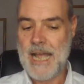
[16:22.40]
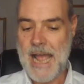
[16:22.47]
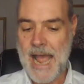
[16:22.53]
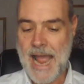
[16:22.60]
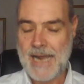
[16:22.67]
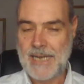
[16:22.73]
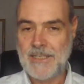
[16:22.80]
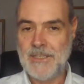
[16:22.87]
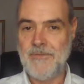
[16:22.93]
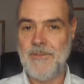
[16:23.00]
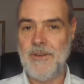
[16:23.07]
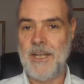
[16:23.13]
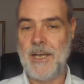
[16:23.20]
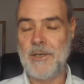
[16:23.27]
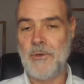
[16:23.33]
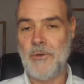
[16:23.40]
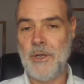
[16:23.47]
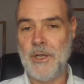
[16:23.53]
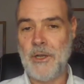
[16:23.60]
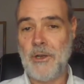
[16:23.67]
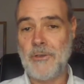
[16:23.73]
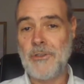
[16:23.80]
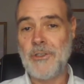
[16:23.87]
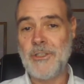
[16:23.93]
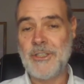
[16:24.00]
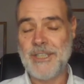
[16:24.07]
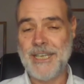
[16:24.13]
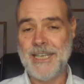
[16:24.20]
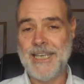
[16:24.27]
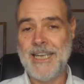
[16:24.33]
actively, I call it conscious
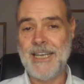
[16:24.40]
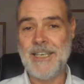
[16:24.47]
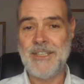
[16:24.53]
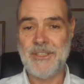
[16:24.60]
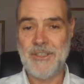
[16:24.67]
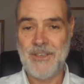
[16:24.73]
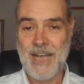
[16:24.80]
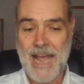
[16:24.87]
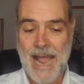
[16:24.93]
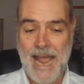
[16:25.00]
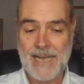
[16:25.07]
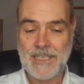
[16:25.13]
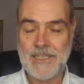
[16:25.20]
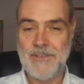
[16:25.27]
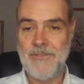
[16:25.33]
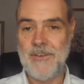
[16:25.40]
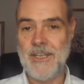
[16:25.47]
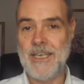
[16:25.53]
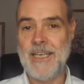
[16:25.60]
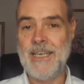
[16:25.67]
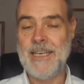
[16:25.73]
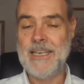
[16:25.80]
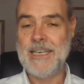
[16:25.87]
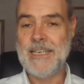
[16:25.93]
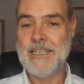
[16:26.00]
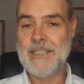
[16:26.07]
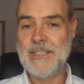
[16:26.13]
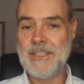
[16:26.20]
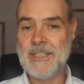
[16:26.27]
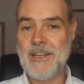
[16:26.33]
thinking, unless you actively
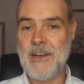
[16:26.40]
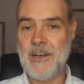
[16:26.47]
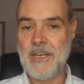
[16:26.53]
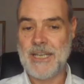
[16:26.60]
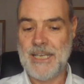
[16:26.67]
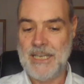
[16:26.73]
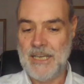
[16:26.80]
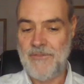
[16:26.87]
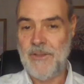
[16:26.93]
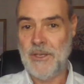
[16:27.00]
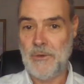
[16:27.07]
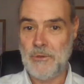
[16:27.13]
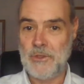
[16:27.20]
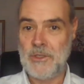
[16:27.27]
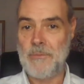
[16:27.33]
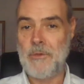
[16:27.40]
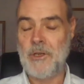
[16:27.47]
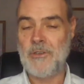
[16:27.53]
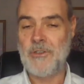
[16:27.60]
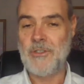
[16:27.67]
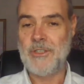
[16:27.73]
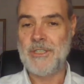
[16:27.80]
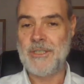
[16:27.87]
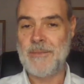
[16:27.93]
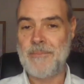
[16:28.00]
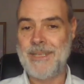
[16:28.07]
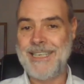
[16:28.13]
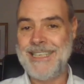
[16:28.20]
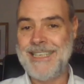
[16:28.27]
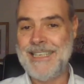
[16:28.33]
start giving your subconscious
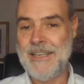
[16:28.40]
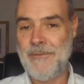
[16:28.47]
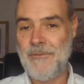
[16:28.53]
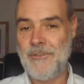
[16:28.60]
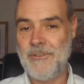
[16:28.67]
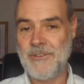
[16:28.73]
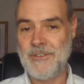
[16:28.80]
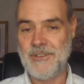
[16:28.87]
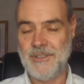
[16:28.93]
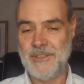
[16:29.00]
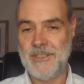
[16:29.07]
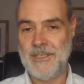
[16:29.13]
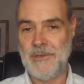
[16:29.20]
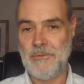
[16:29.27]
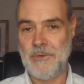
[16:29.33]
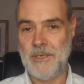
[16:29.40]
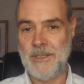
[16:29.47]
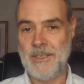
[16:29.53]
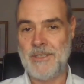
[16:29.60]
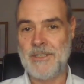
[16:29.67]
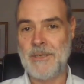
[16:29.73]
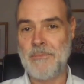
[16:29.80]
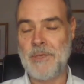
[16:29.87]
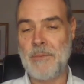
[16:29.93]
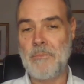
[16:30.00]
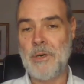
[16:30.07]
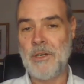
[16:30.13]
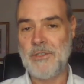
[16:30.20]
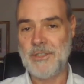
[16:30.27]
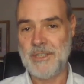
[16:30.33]
something different to deal with and something
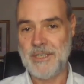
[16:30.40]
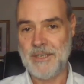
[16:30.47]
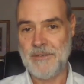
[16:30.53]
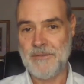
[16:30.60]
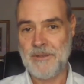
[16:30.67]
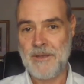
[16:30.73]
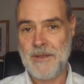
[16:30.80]
positive.